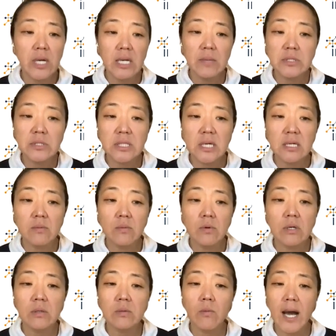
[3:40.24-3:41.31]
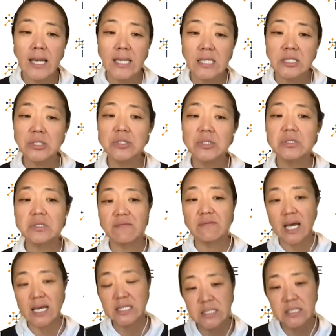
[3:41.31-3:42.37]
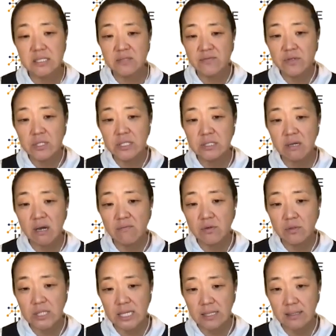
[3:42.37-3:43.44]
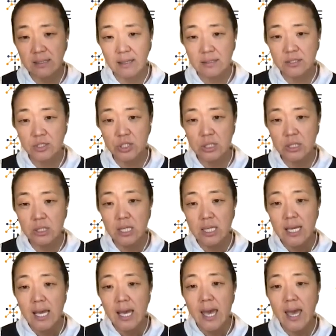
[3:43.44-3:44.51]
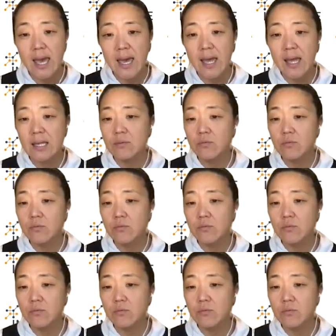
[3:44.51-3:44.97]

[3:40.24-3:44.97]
able to get a worldwide exclusive license for this novel technology, and